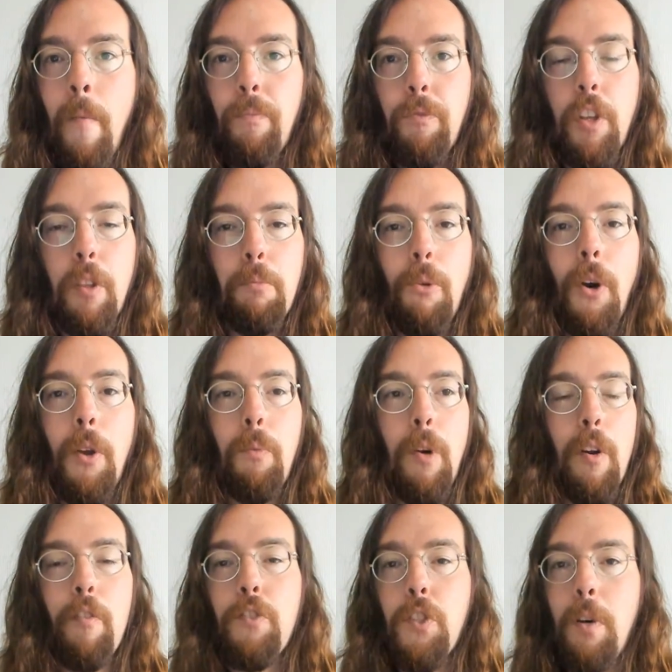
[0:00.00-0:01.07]
To the point where
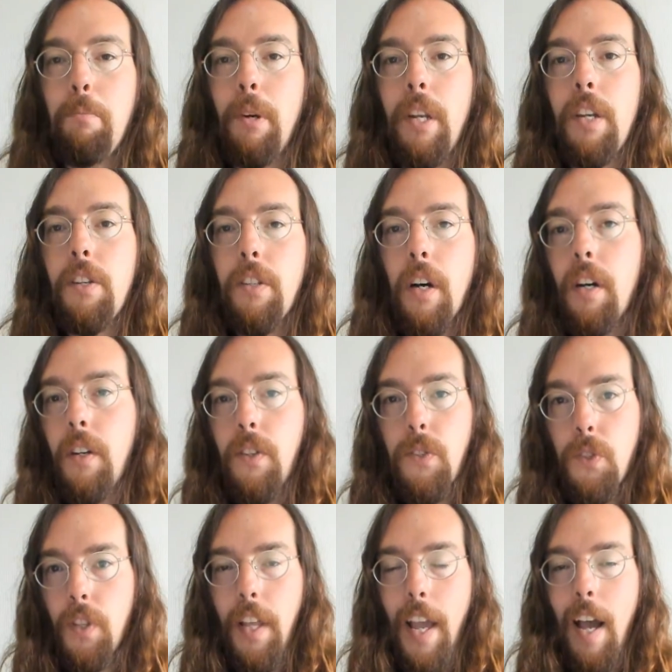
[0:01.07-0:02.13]
if somebody does
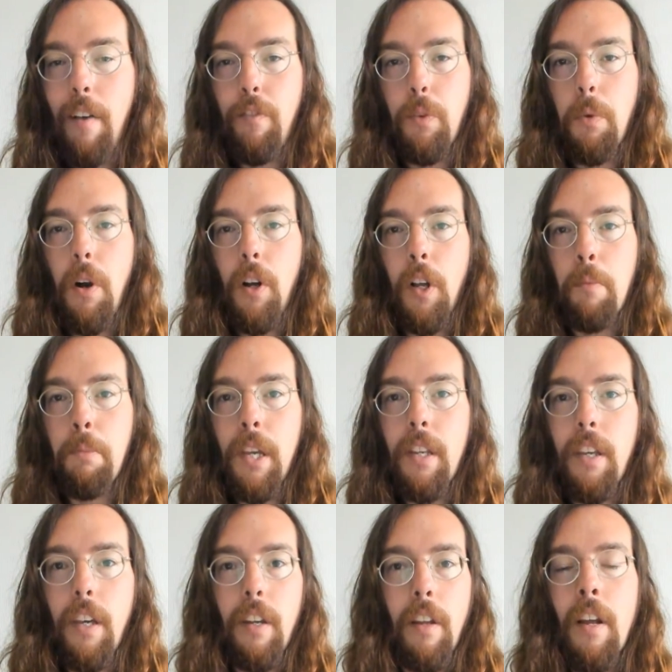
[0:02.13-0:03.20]
and they have the wrong
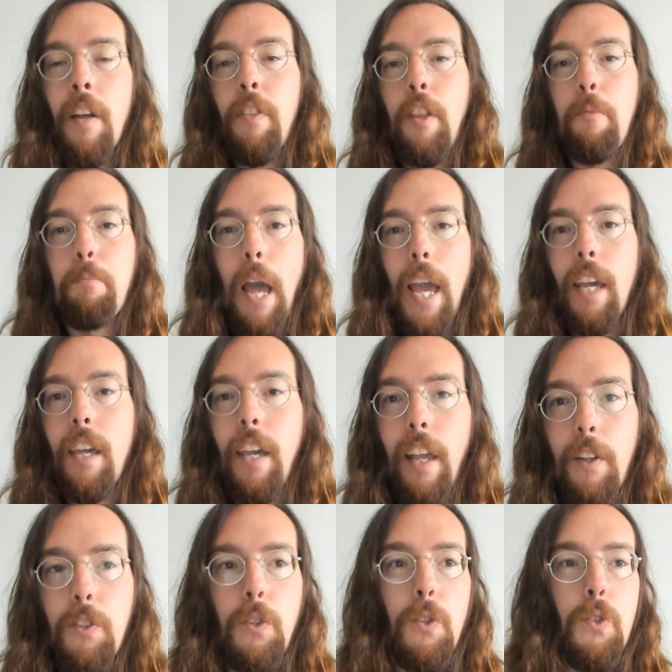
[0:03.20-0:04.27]
opinion, their bank
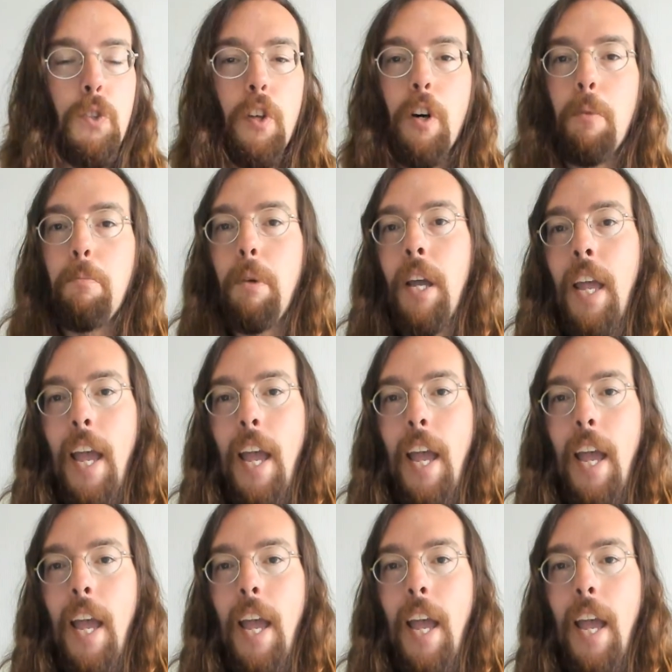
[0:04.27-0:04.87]
cancels them,